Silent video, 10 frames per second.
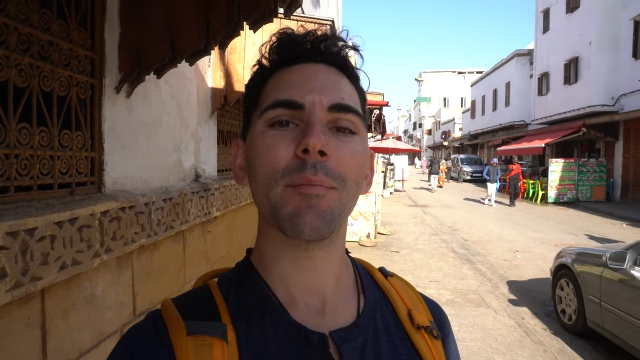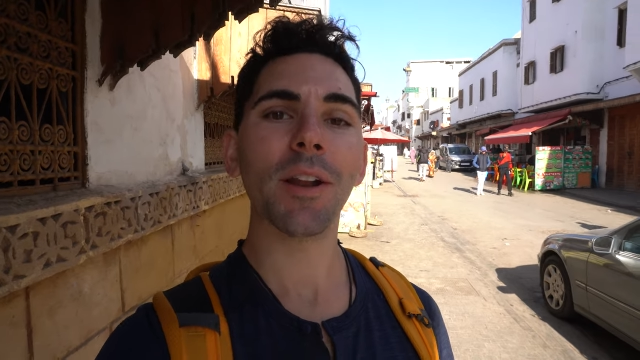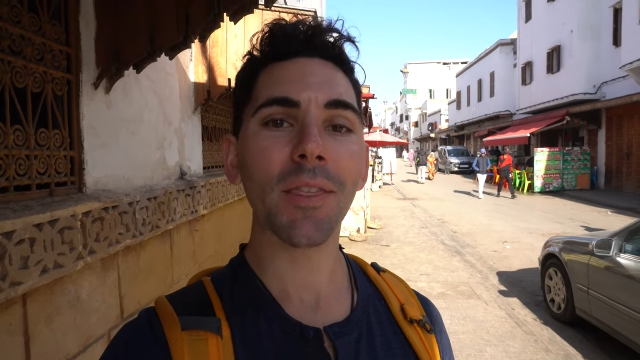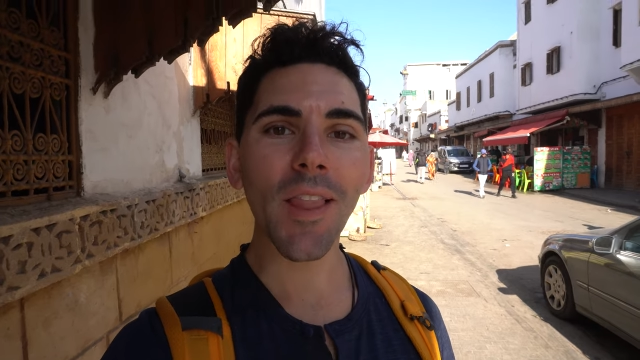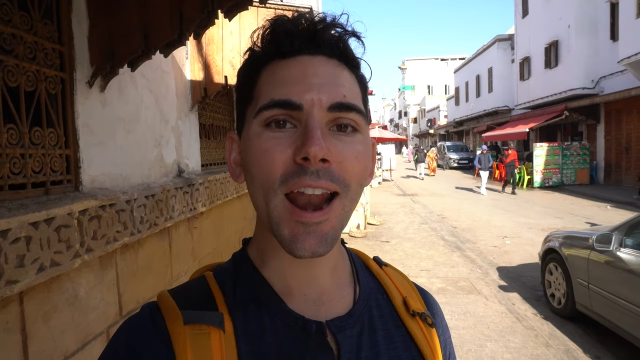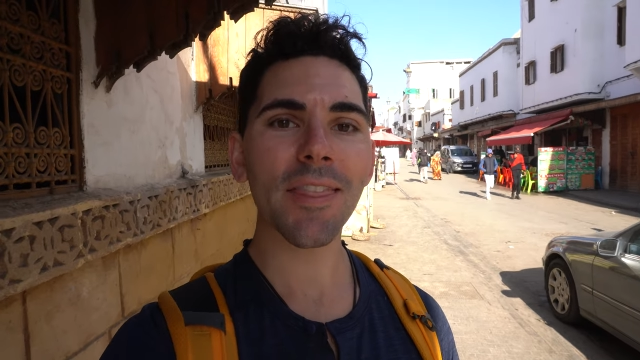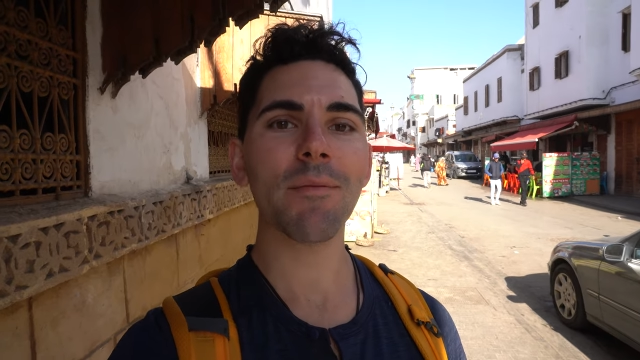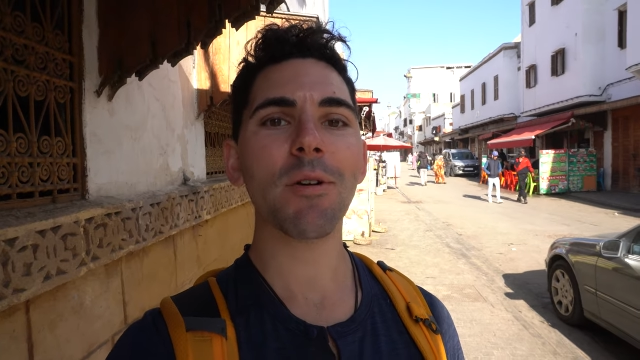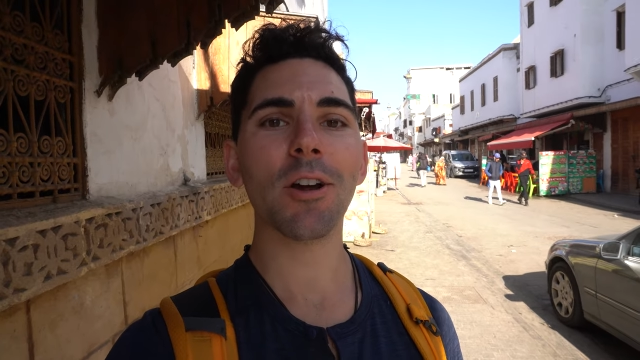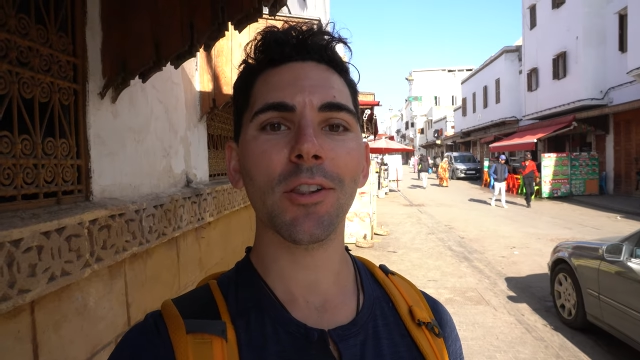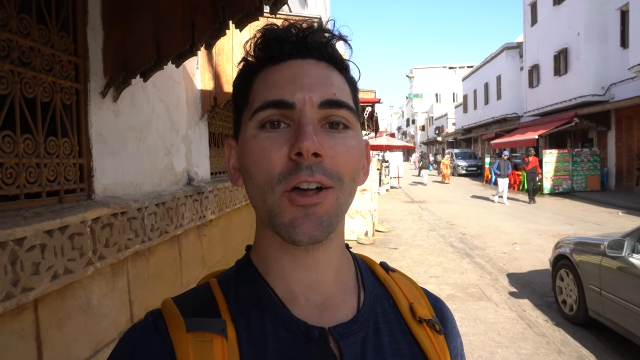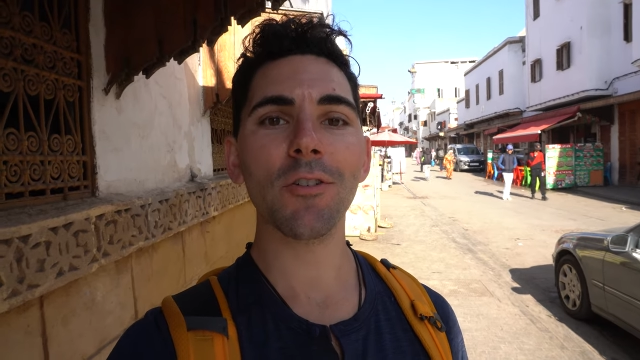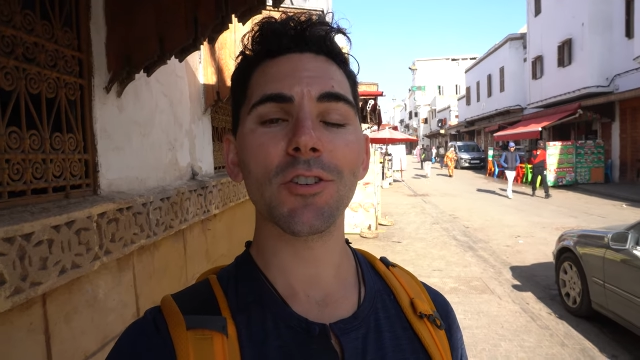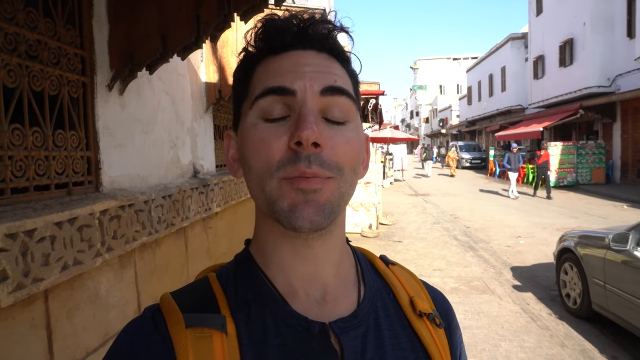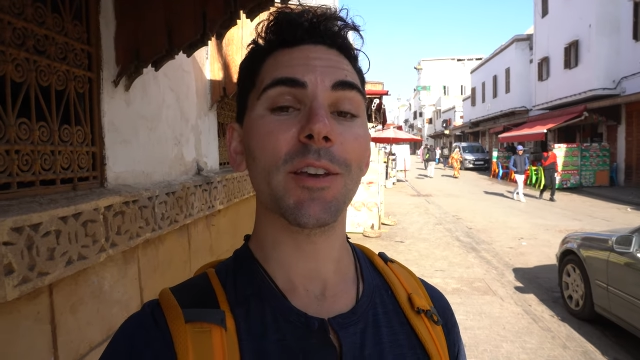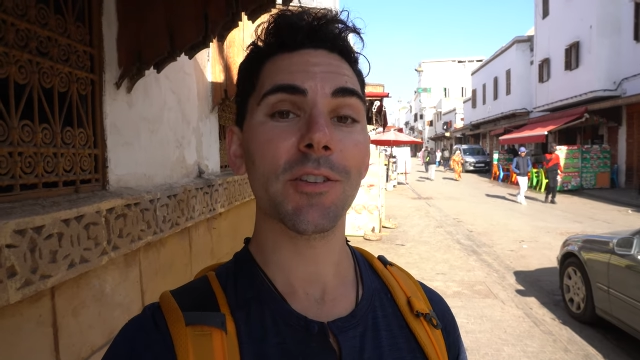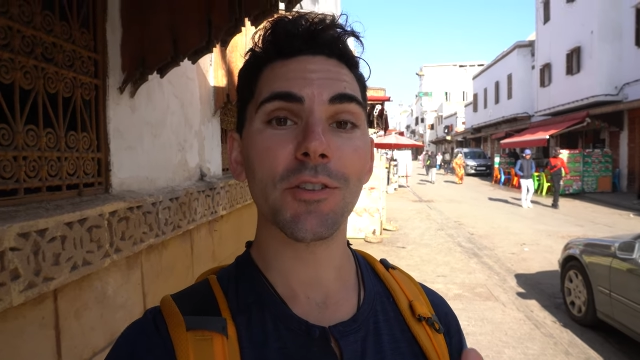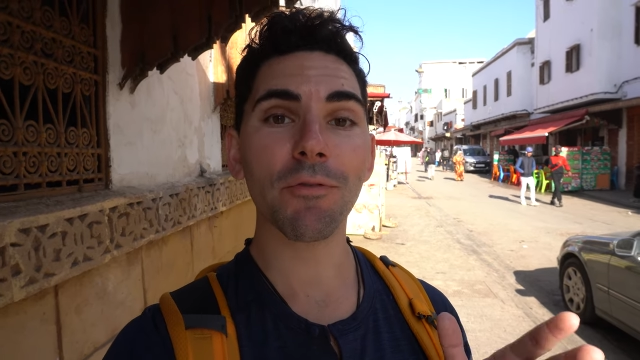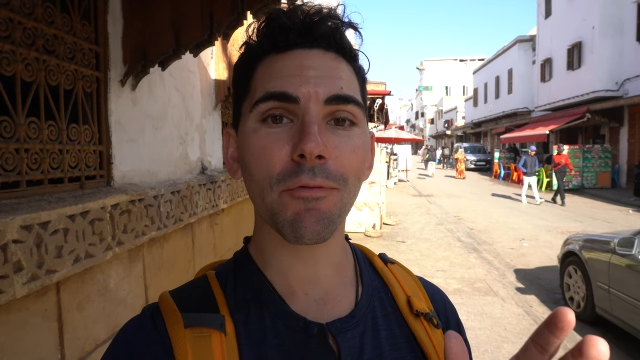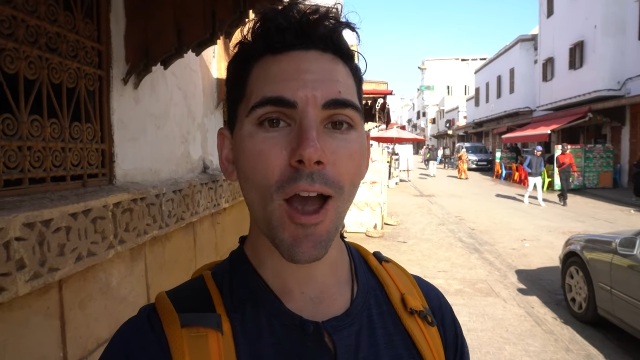but a lot of them are closed because
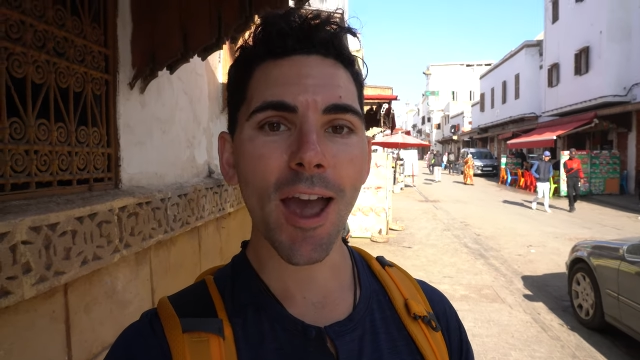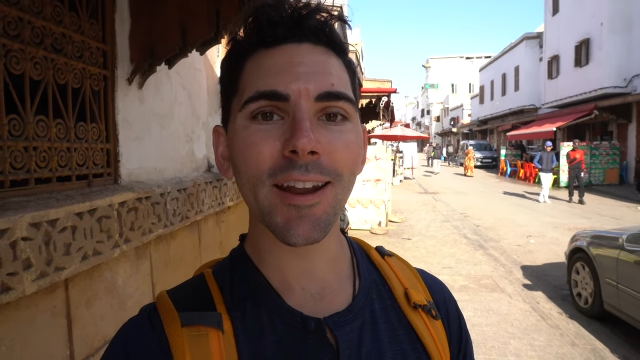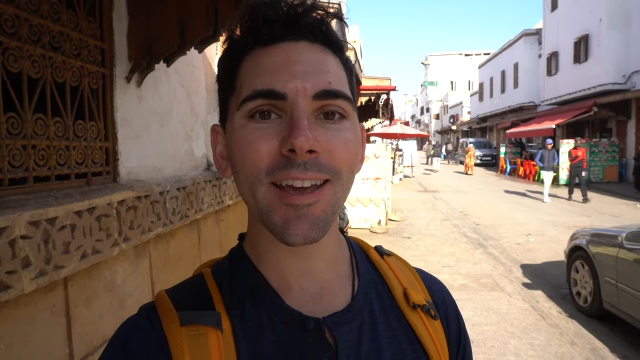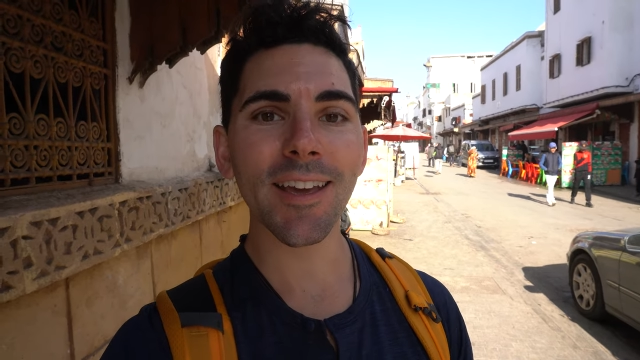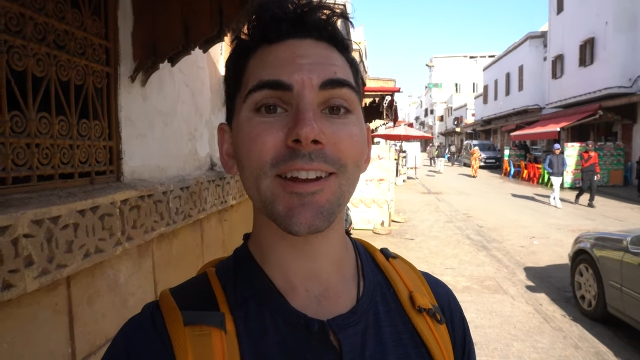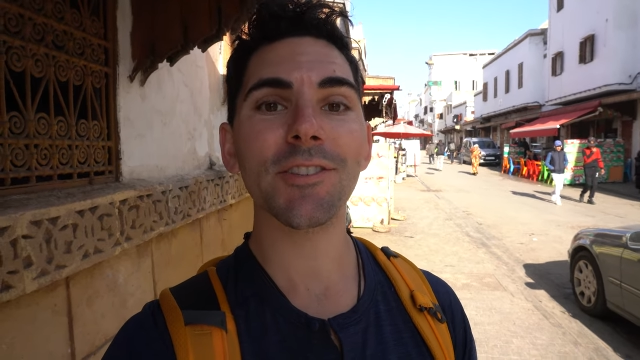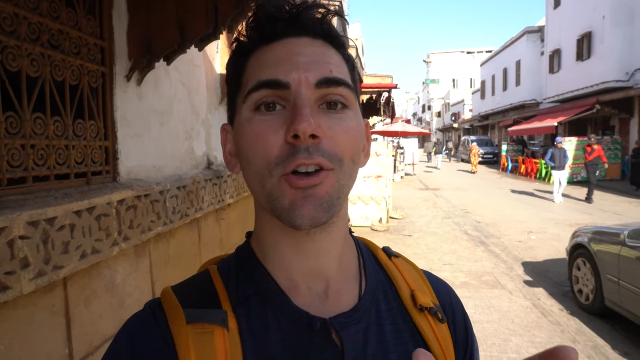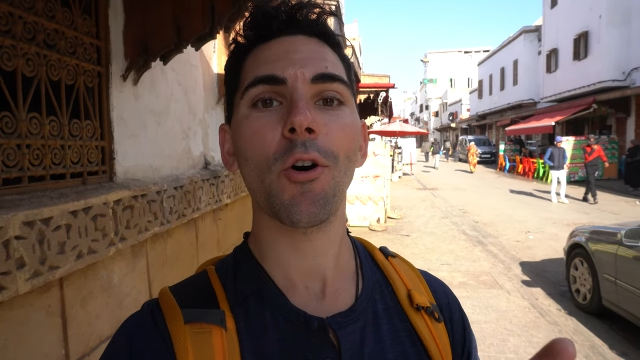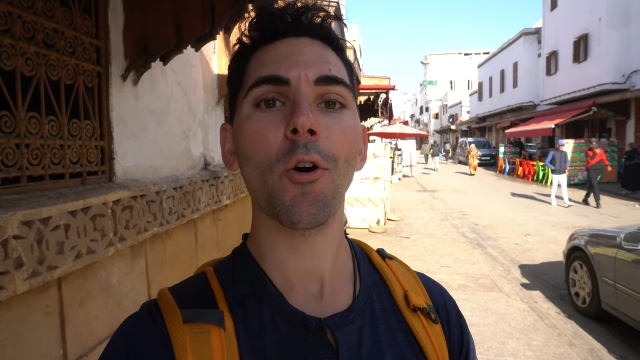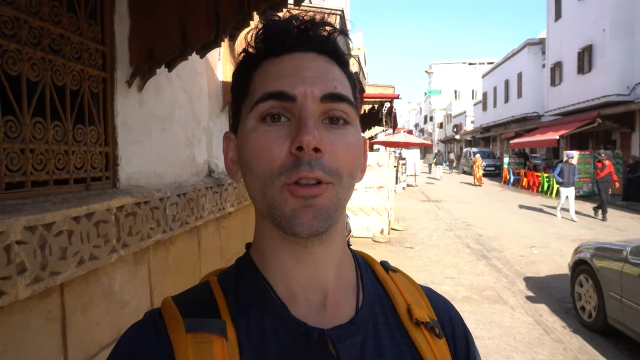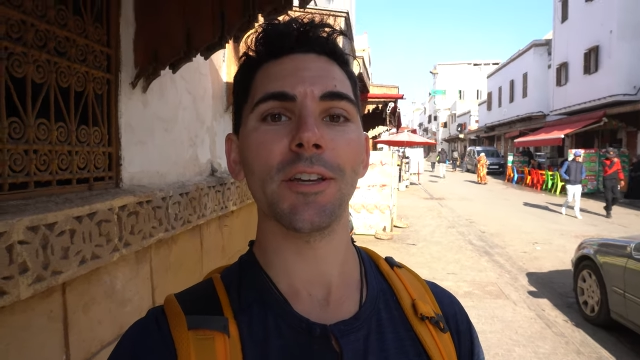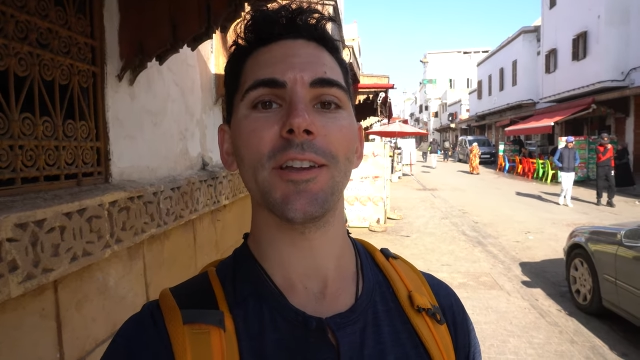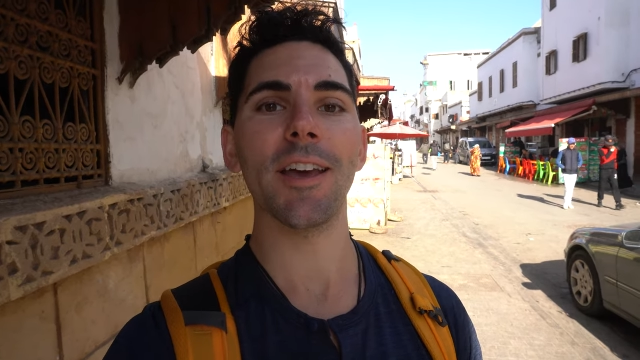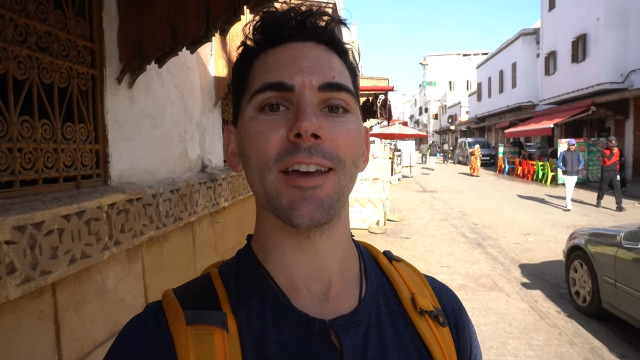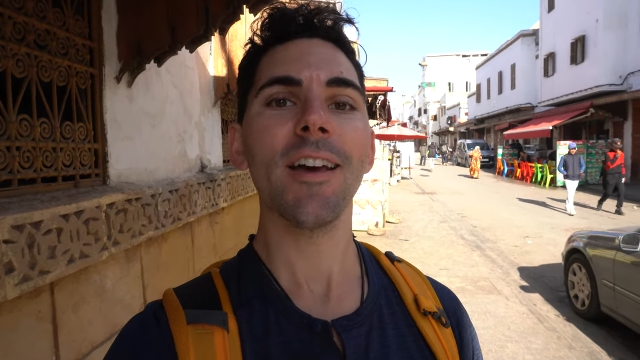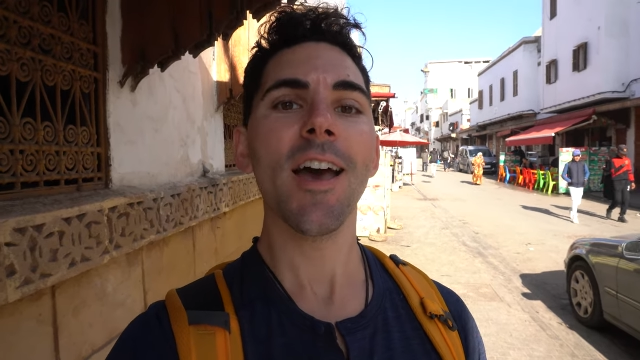it's Friday and it's a holy day.